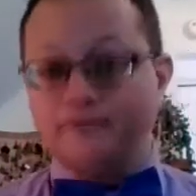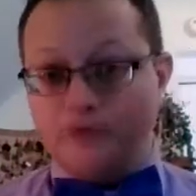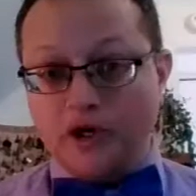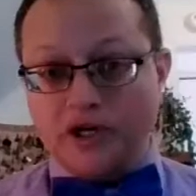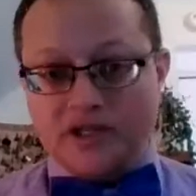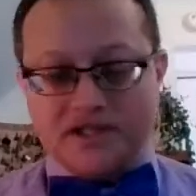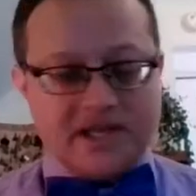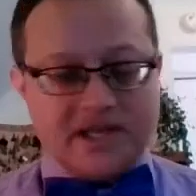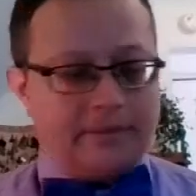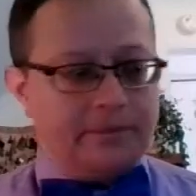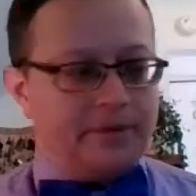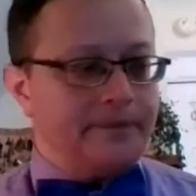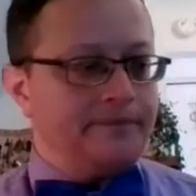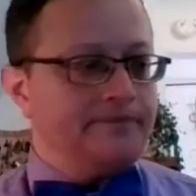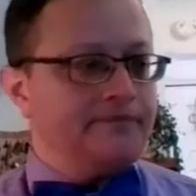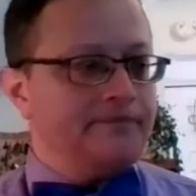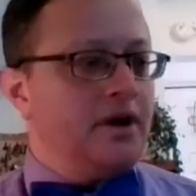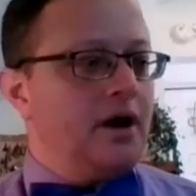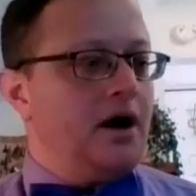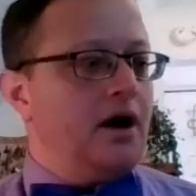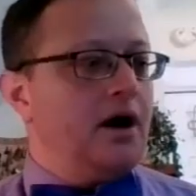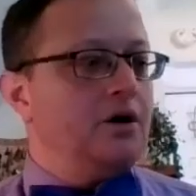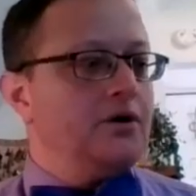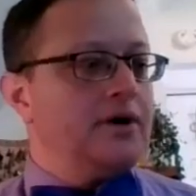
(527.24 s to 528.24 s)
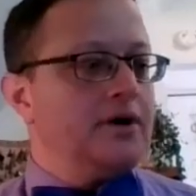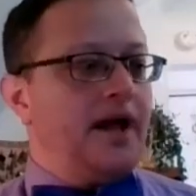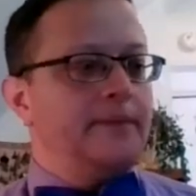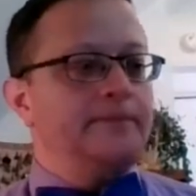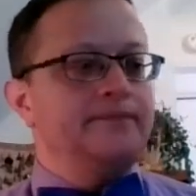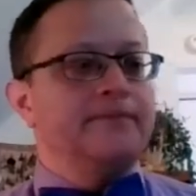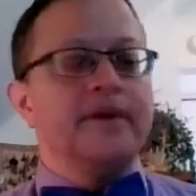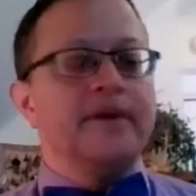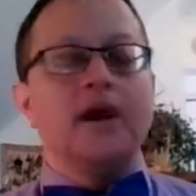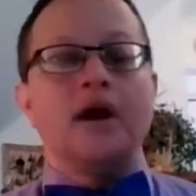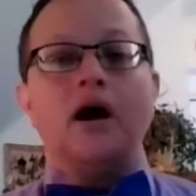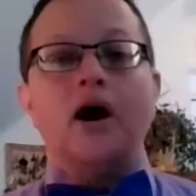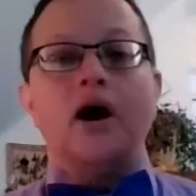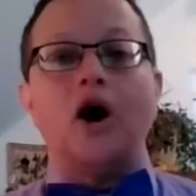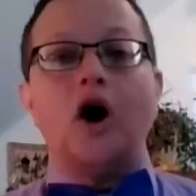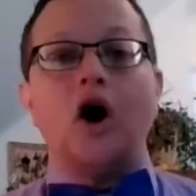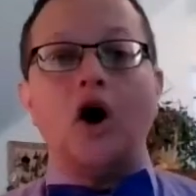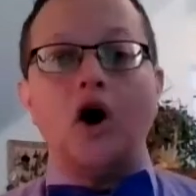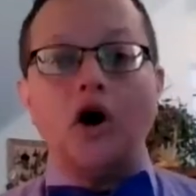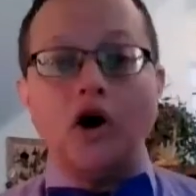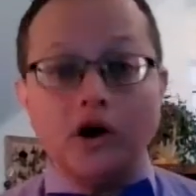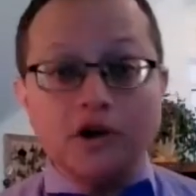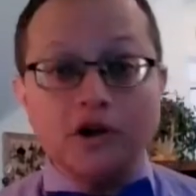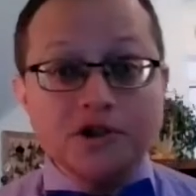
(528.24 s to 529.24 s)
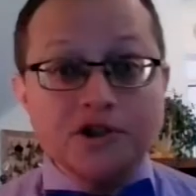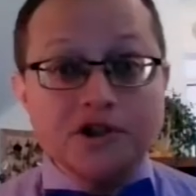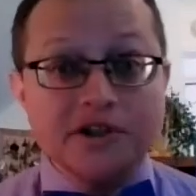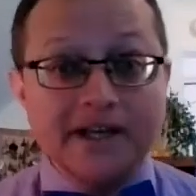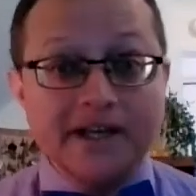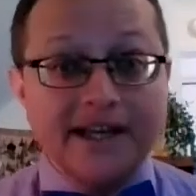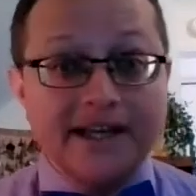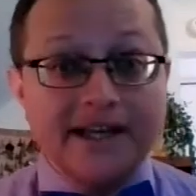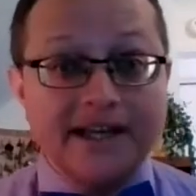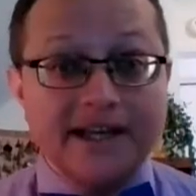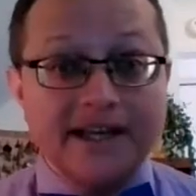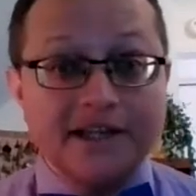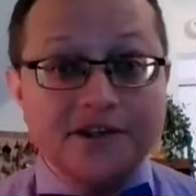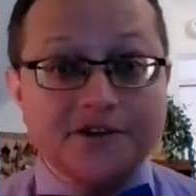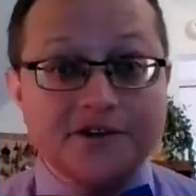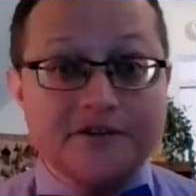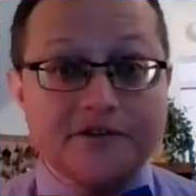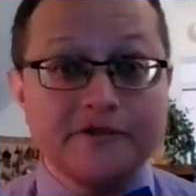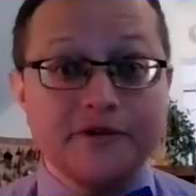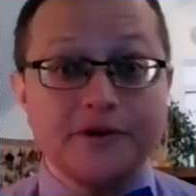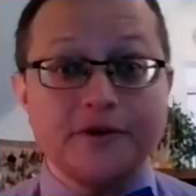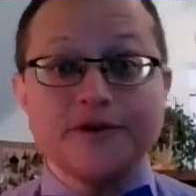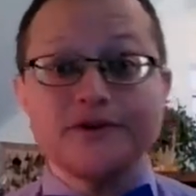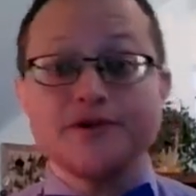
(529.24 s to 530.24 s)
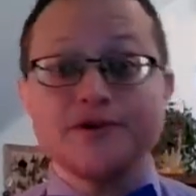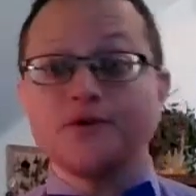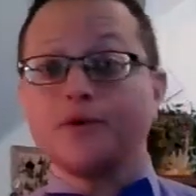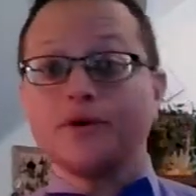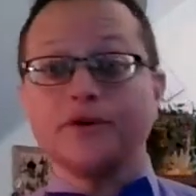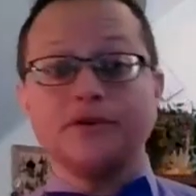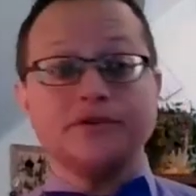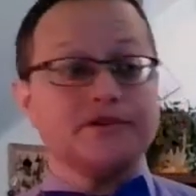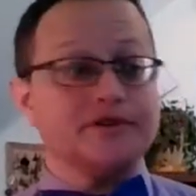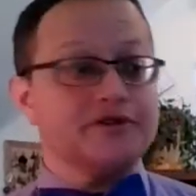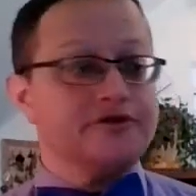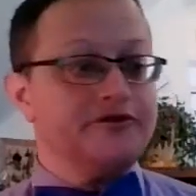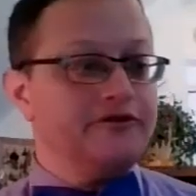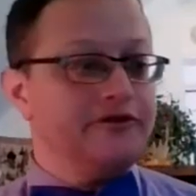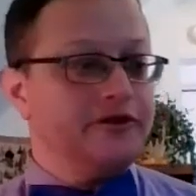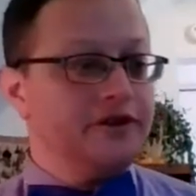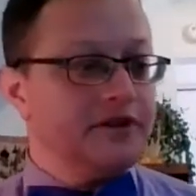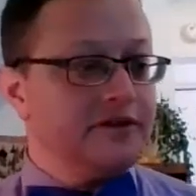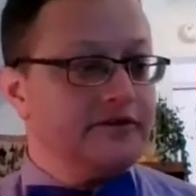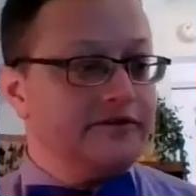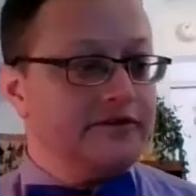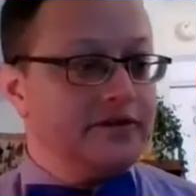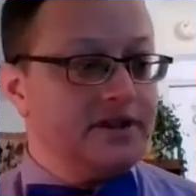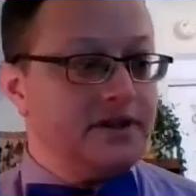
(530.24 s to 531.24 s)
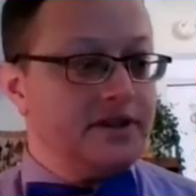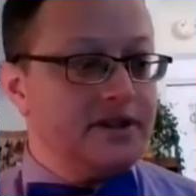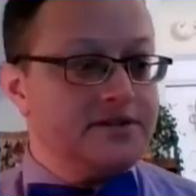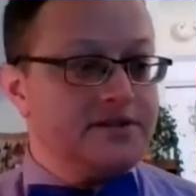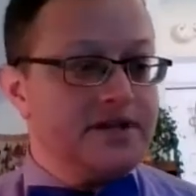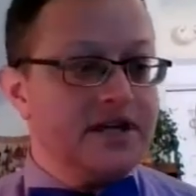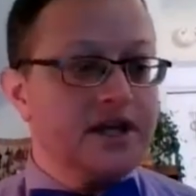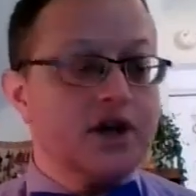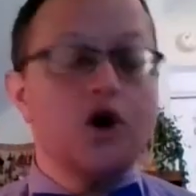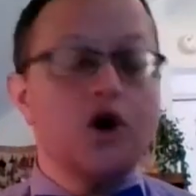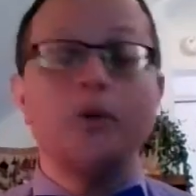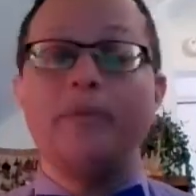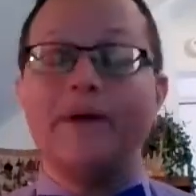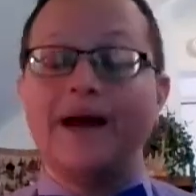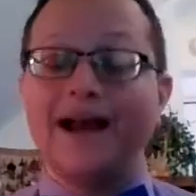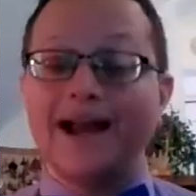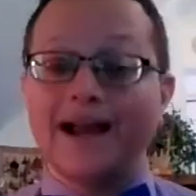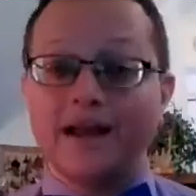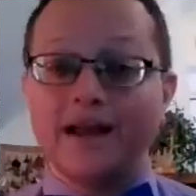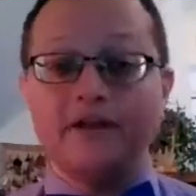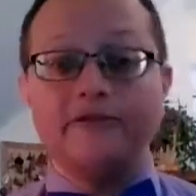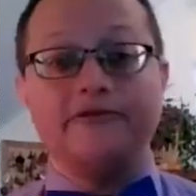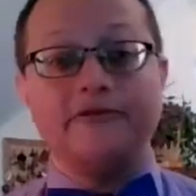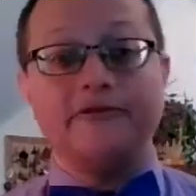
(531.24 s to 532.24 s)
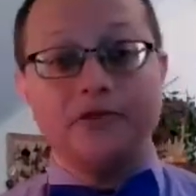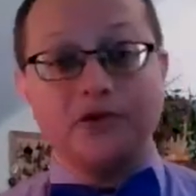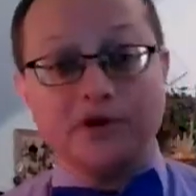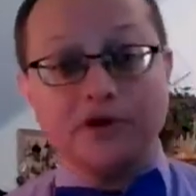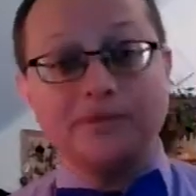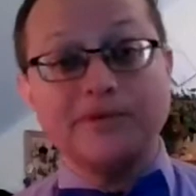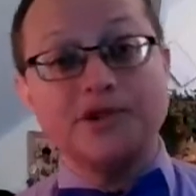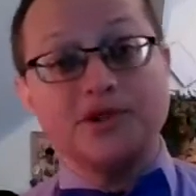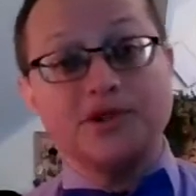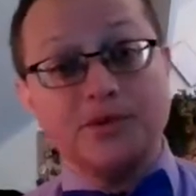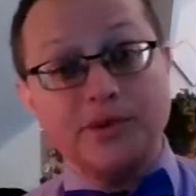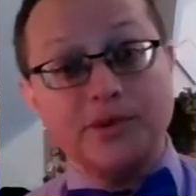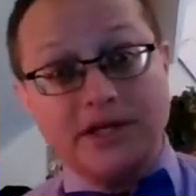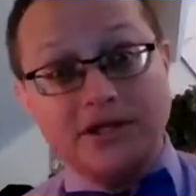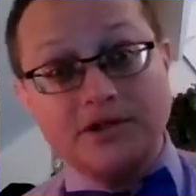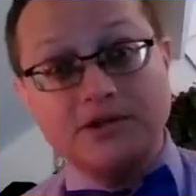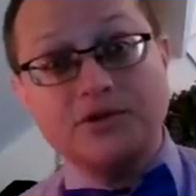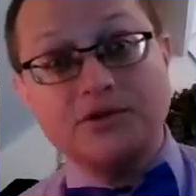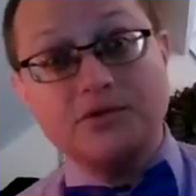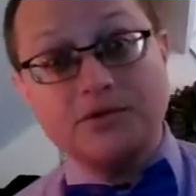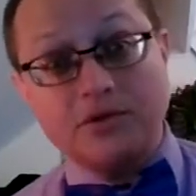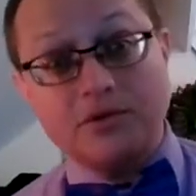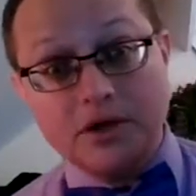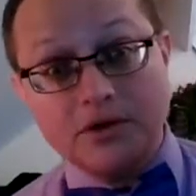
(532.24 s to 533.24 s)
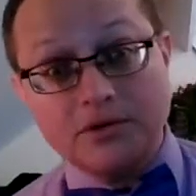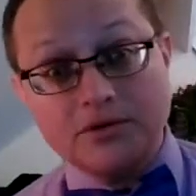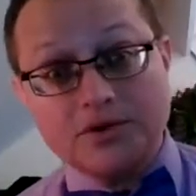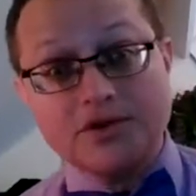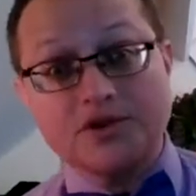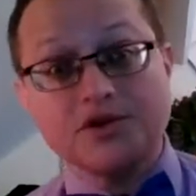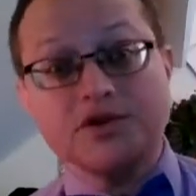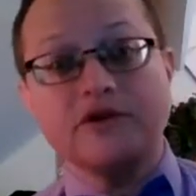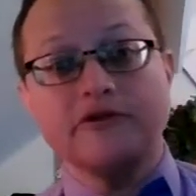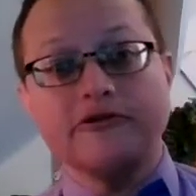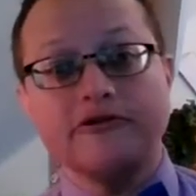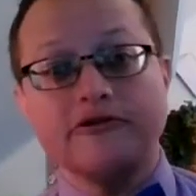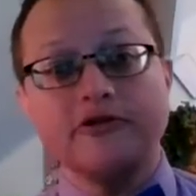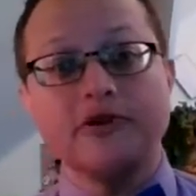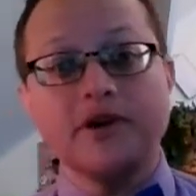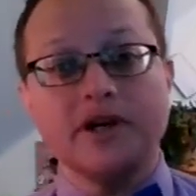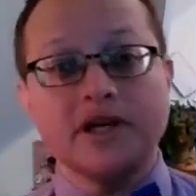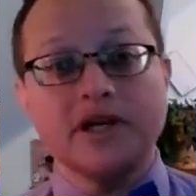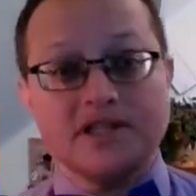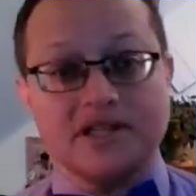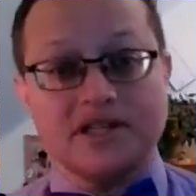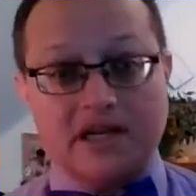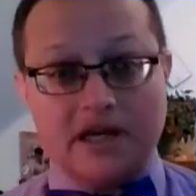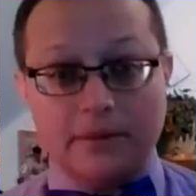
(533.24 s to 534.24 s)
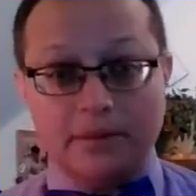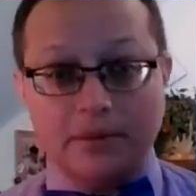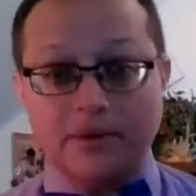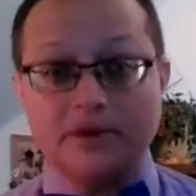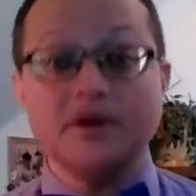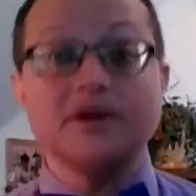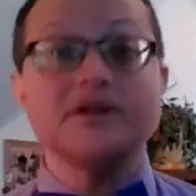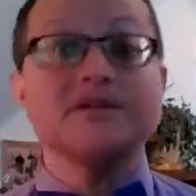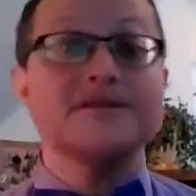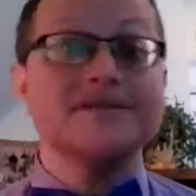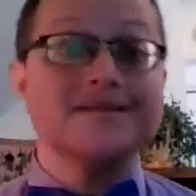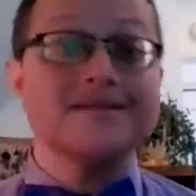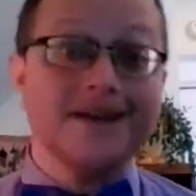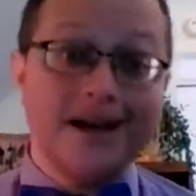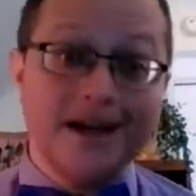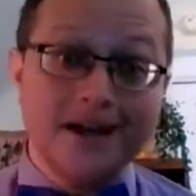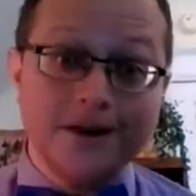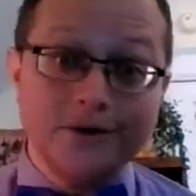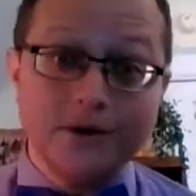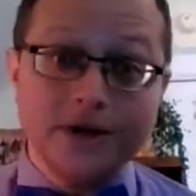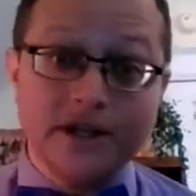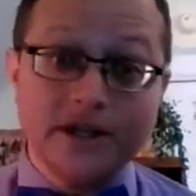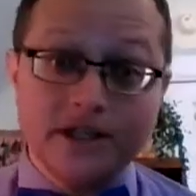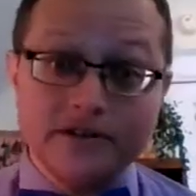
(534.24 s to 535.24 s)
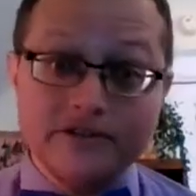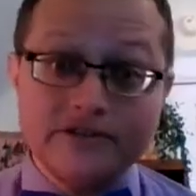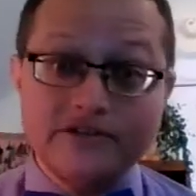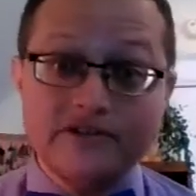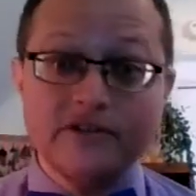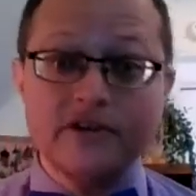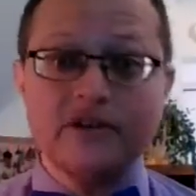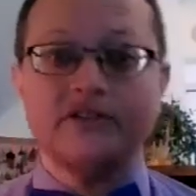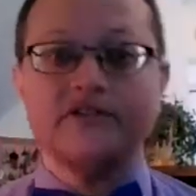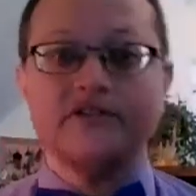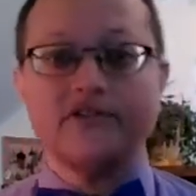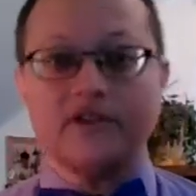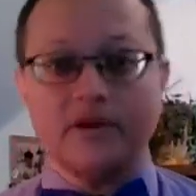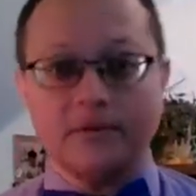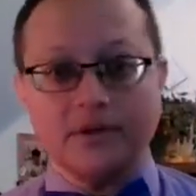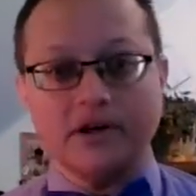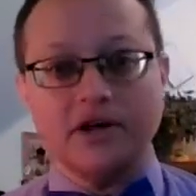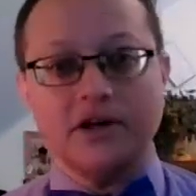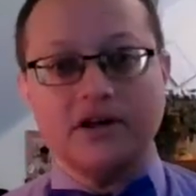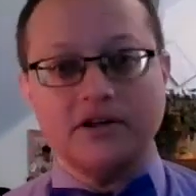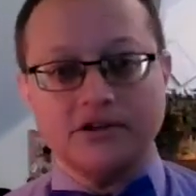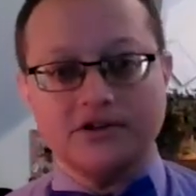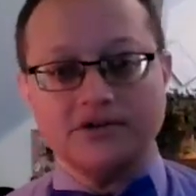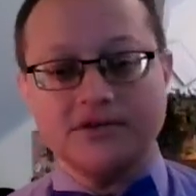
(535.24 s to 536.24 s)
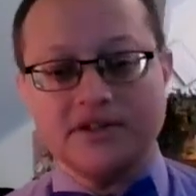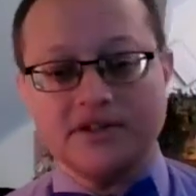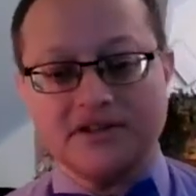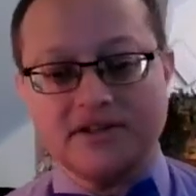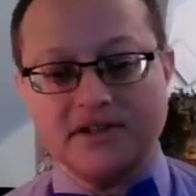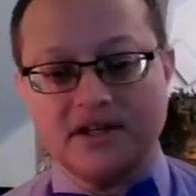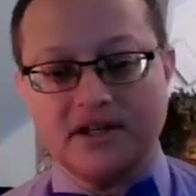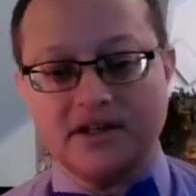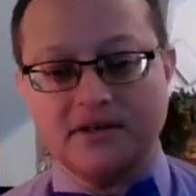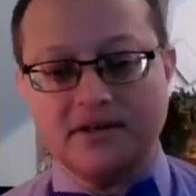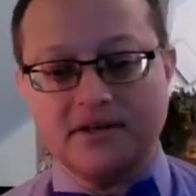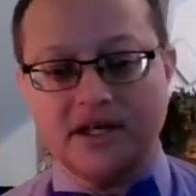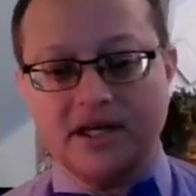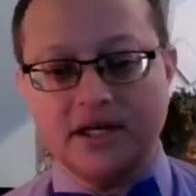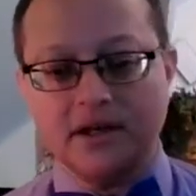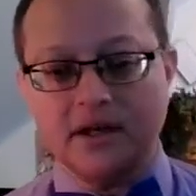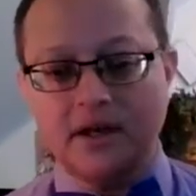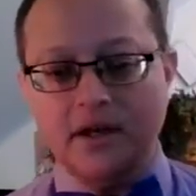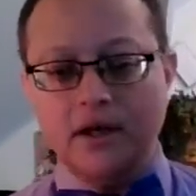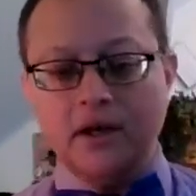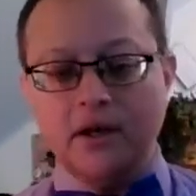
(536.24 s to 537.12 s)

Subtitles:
example, okay, alternating intervals, the world is full of these, that go back and forth between 2 notes. So for example, sirens in some countries sound like,